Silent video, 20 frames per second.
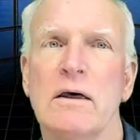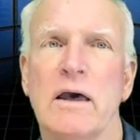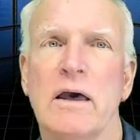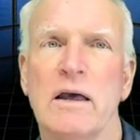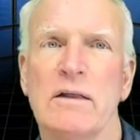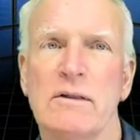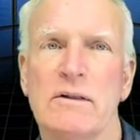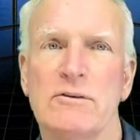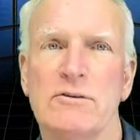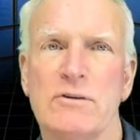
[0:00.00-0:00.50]

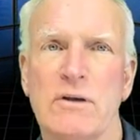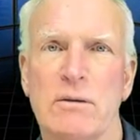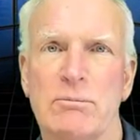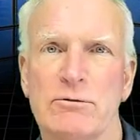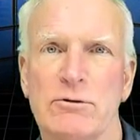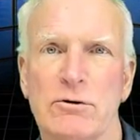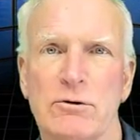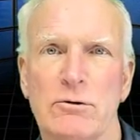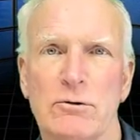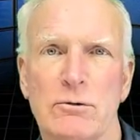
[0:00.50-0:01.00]
And then step
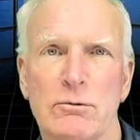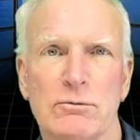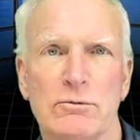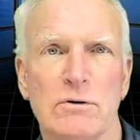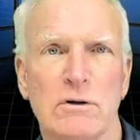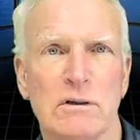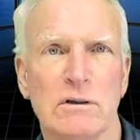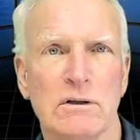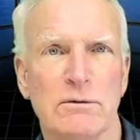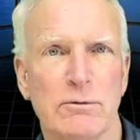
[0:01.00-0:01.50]
two,
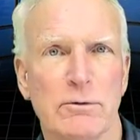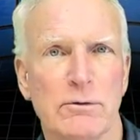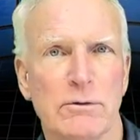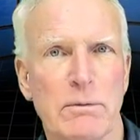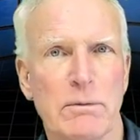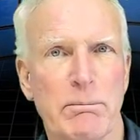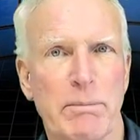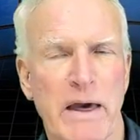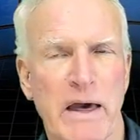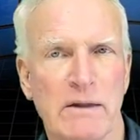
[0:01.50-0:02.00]
deliver
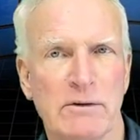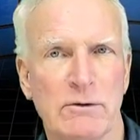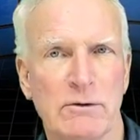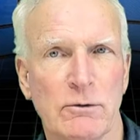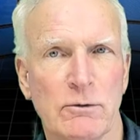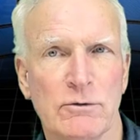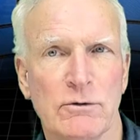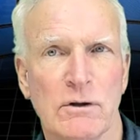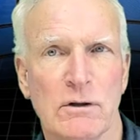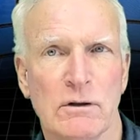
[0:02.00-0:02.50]
the bad
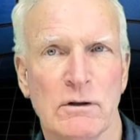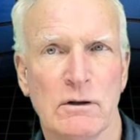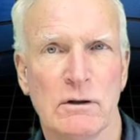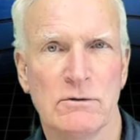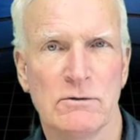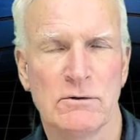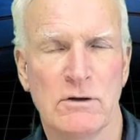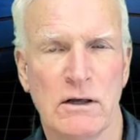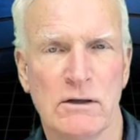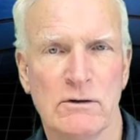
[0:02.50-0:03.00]
news
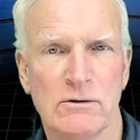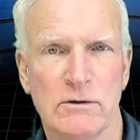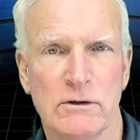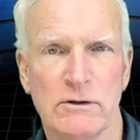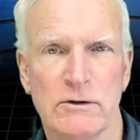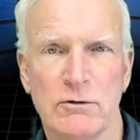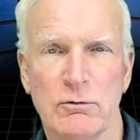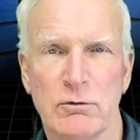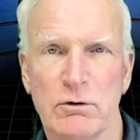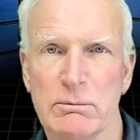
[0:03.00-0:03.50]
concisely.
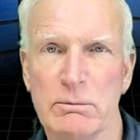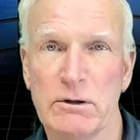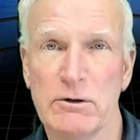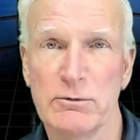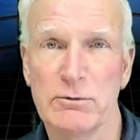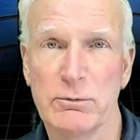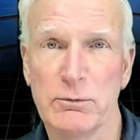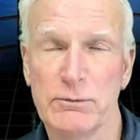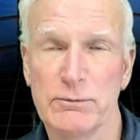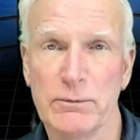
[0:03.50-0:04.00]
You want to be
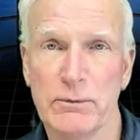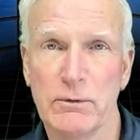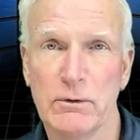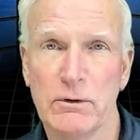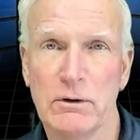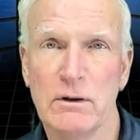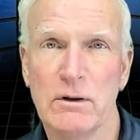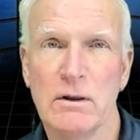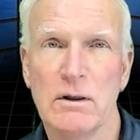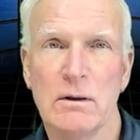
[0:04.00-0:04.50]

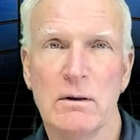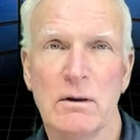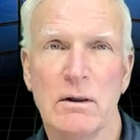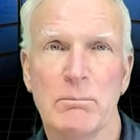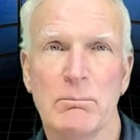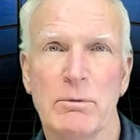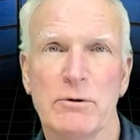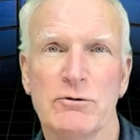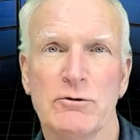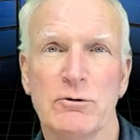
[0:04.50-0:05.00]
truthful,
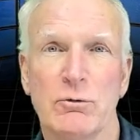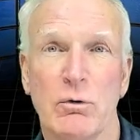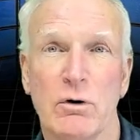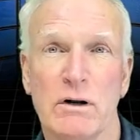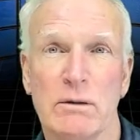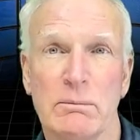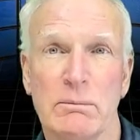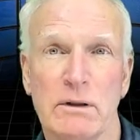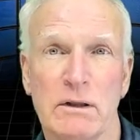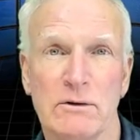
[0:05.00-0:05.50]
but you
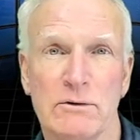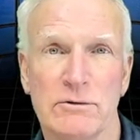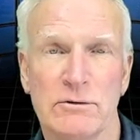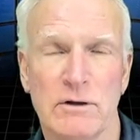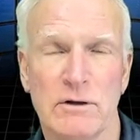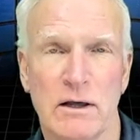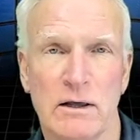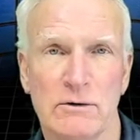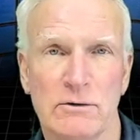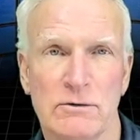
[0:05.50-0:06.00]
want to be
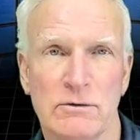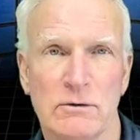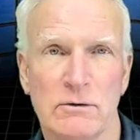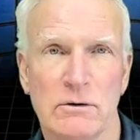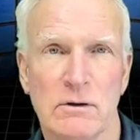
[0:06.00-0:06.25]
concise.